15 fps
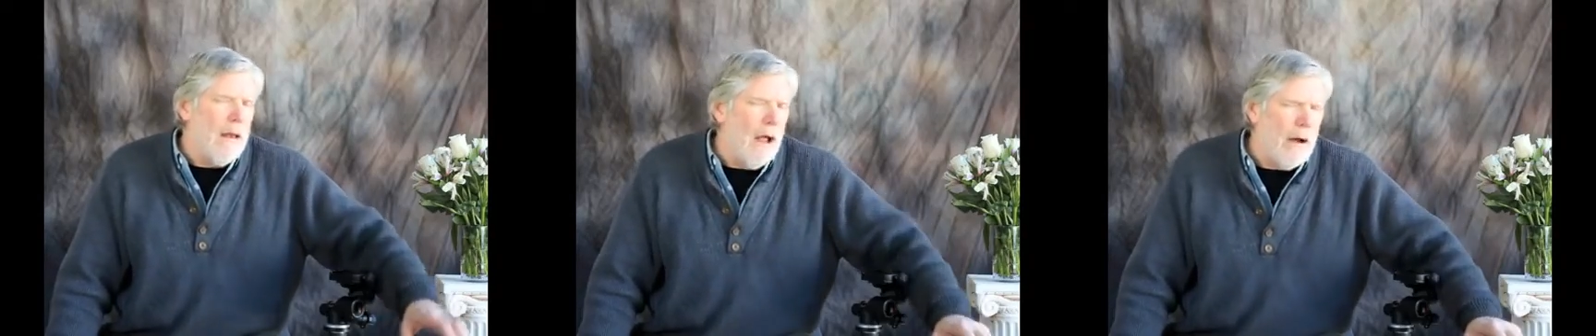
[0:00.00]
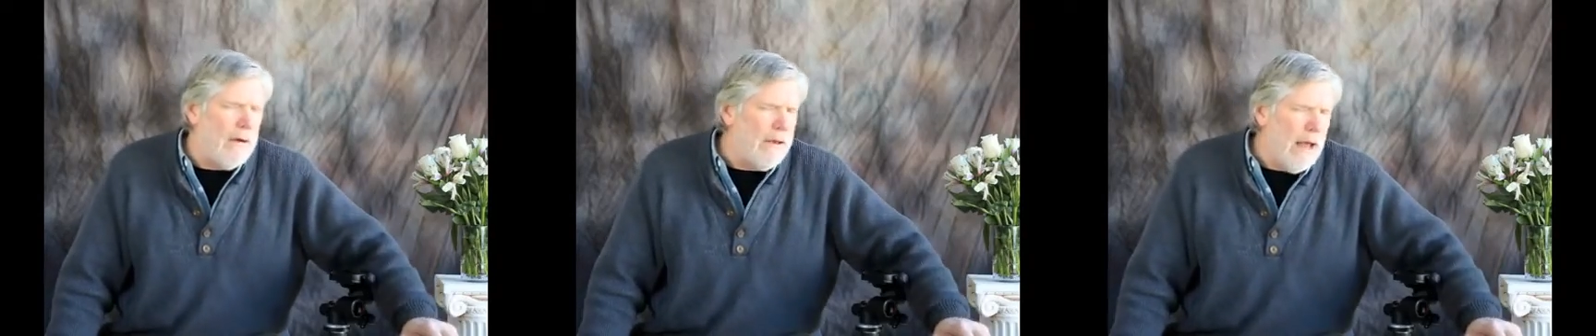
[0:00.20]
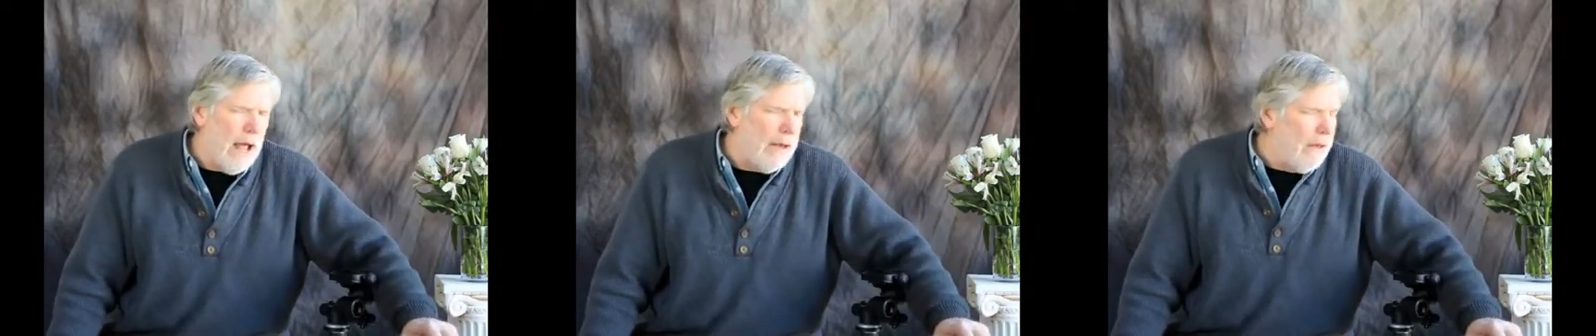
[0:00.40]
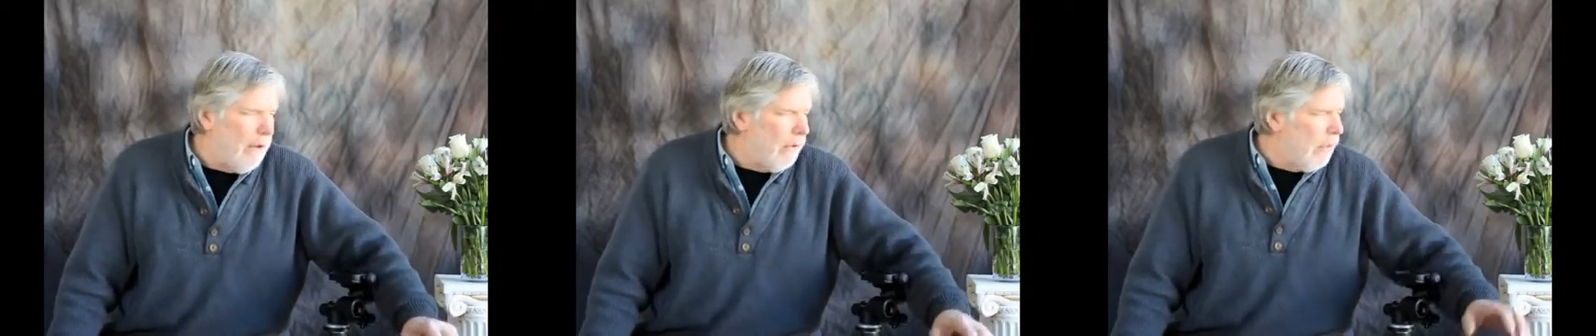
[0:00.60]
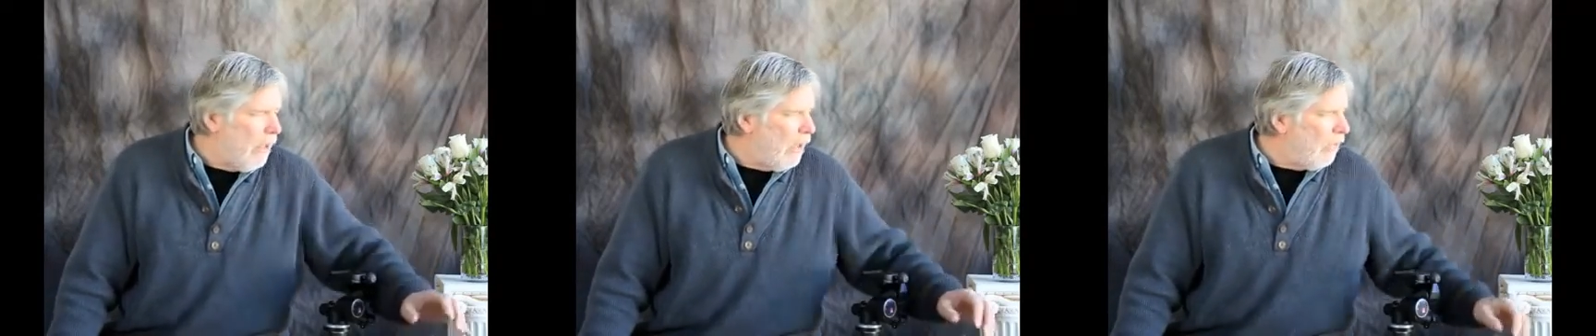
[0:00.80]
are not
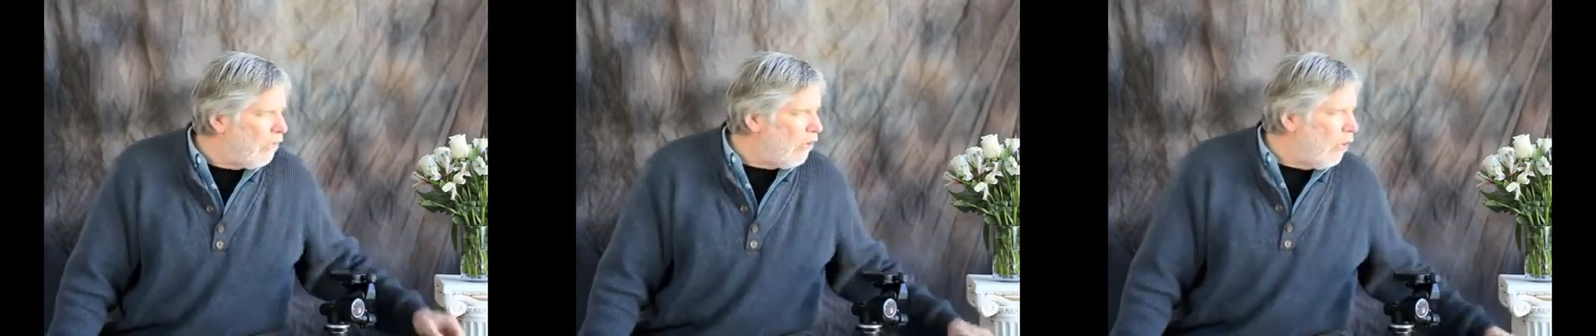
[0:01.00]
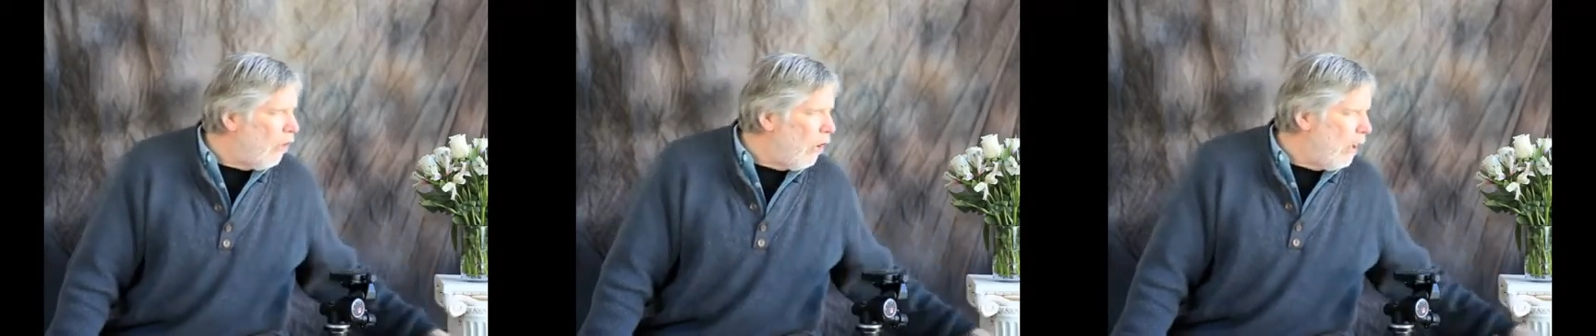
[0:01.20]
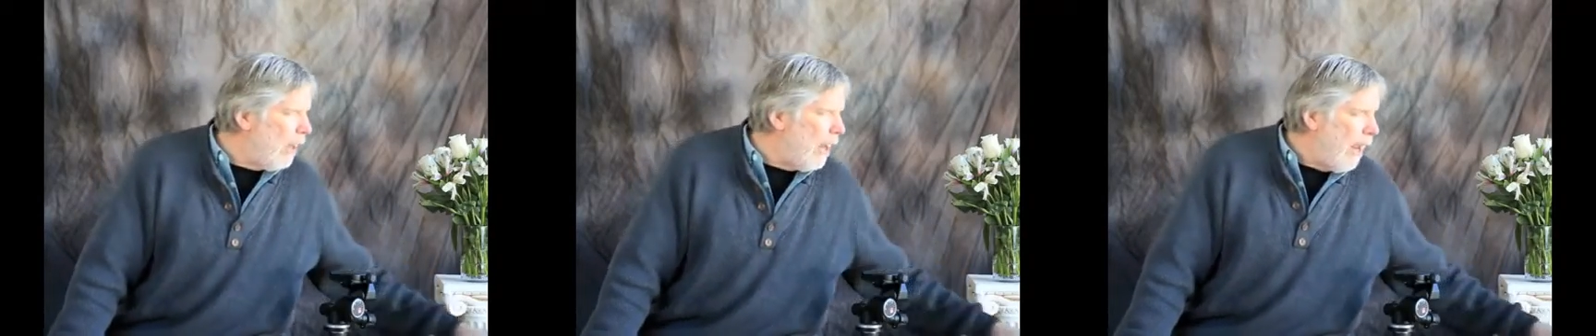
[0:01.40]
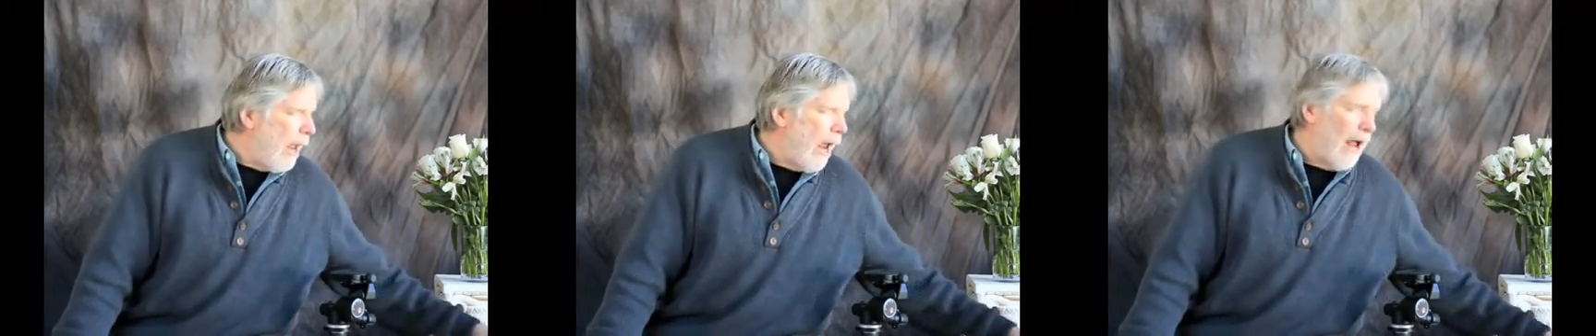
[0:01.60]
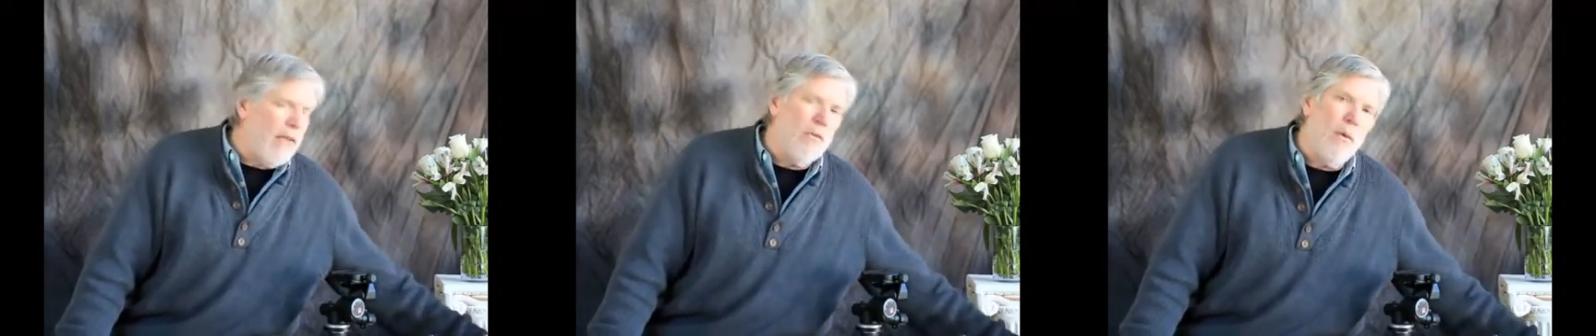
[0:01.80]
nearly as good
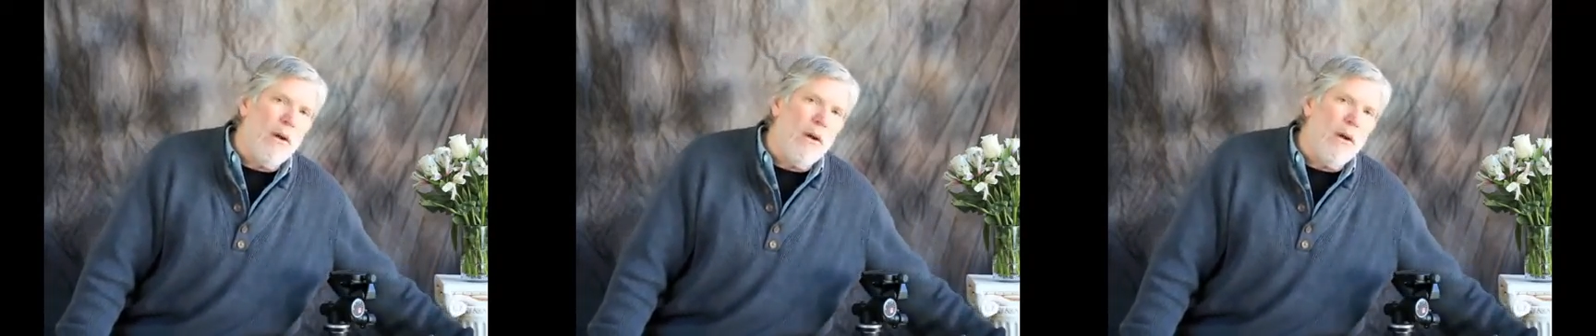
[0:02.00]
as